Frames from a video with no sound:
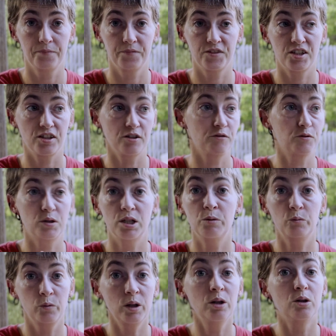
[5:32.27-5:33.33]
So therefore it
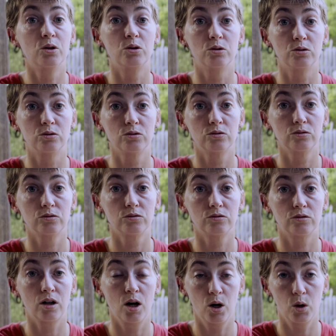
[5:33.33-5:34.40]
will
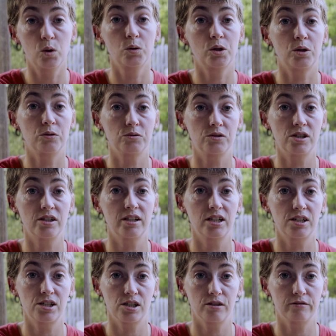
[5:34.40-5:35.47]
hold on to
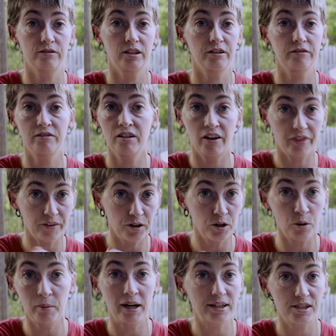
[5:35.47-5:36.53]
that shelf life.
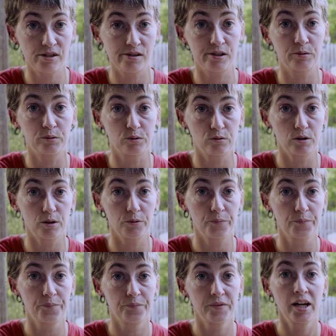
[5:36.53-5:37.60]
No bacteria will grow.
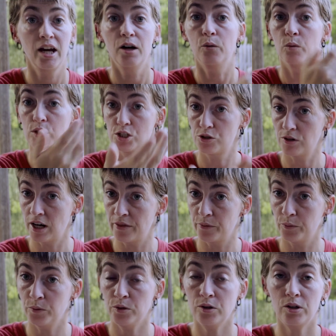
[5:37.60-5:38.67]
Once you add
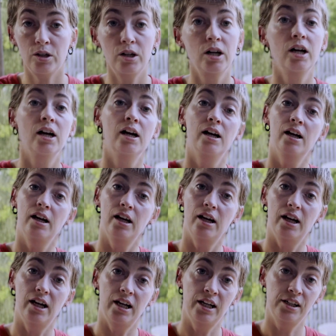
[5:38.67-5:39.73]
the water,
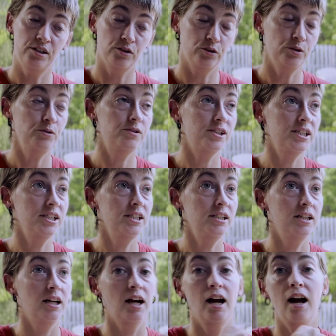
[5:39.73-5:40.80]
it dilutes it,
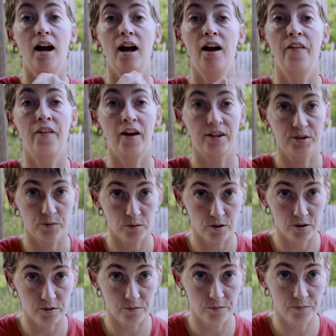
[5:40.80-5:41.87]
and that's
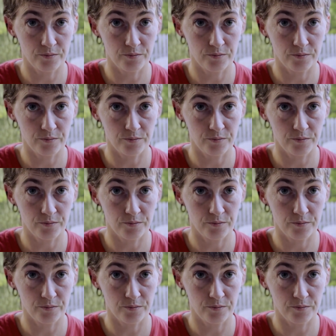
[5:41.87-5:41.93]
where